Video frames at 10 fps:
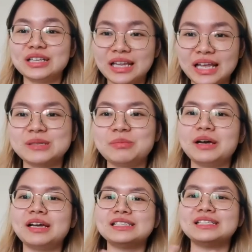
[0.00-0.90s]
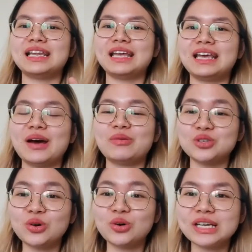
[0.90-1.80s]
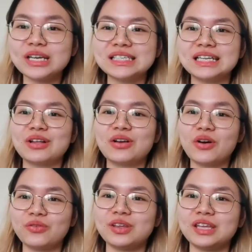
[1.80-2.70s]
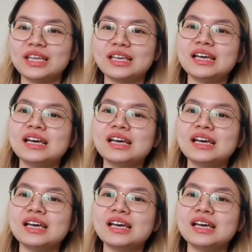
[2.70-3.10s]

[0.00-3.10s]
taste buds and like our choice in coffee.